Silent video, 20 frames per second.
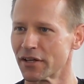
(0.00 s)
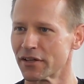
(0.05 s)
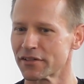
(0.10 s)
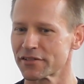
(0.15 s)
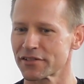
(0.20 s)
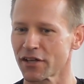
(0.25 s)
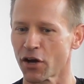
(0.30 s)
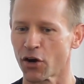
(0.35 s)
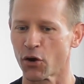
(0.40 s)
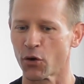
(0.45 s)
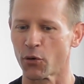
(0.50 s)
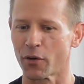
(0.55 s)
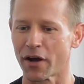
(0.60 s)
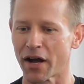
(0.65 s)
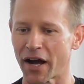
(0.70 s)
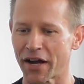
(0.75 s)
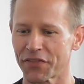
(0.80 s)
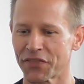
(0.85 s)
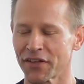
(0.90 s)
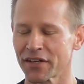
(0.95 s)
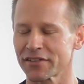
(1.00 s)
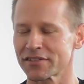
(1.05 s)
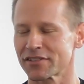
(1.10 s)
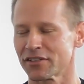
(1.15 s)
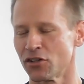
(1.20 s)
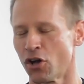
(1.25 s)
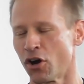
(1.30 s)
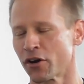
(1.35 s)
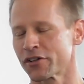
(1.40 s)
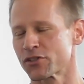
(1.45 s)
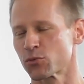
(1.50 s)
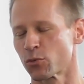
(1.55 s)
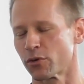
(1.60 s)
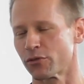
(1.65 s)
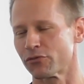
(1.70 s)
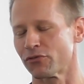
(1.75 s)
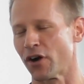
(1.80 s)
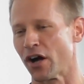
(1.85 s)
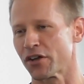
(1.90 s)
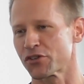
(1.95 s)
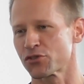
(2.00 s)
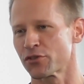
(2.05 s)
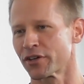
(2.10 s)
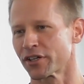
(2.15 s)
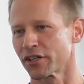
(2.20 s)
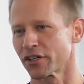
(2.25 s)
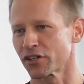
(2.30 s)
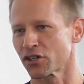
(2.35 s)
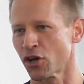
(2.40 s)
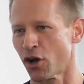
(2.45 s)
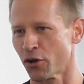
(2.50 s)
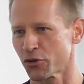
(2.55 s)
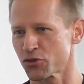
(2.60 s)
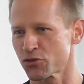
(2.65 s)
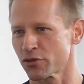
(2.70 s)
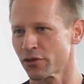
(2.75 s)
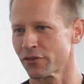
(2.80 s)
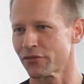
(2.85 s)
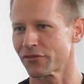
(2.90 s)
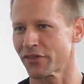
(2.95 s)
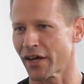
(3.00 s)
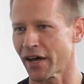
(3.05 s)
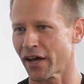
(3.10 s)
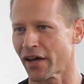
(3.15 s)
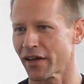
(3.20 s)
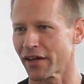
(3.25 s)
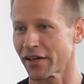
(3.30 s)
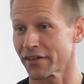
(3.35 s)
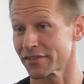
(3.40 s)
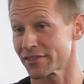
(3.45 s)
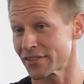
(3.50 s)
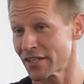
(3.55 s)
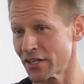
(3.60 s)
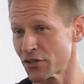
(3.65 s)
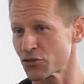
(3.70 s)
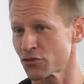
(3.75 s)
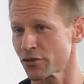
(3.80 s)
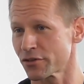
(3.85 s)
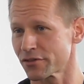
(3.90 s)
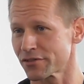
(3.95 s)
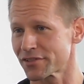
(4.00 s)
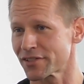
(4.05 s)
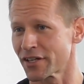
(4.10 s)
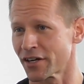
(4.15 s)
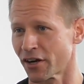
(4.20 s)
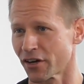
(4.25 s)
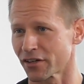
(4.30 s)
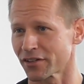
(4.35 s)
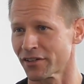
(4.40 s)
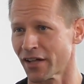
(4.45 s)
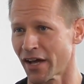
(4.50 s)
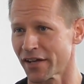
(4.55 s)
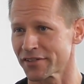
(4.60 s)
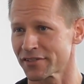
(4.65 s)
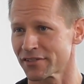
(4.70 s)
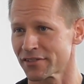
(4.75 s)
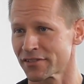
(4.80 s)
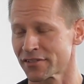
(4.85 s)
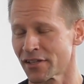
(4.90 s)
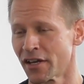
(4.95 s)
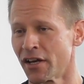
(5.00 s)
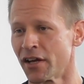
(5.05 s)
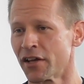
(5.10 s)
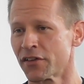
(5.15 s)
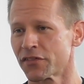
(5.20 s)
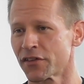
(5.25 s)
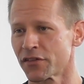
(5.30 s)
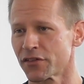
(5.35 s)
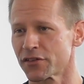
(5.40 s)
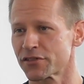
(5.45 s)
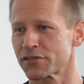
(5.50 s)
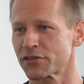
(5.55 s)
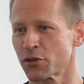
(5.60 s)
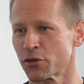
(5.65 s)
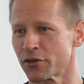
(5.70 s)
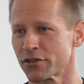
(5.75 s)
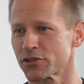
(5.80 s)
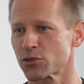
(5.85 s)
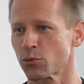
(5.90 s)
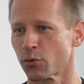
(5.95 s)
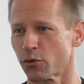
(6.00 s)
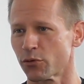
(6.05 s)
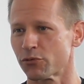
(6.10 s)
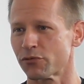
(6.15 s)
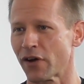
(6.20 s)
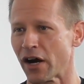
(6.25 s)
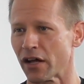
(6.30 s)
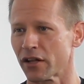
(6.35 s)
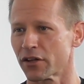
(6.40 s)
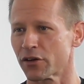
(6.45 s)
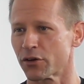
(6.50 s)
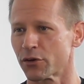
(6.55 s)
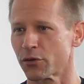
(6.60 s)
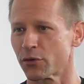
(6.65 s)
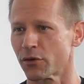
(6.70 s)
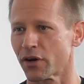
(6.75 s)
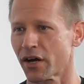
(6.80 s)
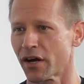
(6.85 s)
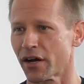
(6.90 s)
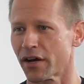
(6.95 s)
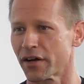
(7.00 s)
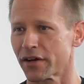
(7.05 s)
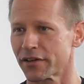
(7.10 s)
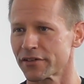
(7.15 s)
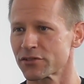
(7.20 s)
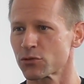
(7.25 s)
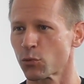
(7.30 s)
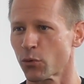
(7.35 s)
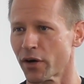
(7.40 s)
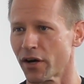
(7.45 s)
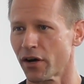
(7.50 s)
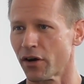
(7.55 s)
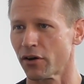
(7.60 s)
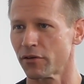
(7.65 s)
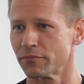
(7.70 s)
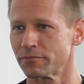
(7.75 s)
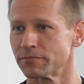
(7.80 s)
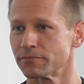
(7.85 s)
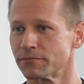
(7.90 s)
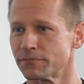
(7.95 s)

So I think as long as we're fostering a culture of that as teachers in our classes, then the students will follow as well.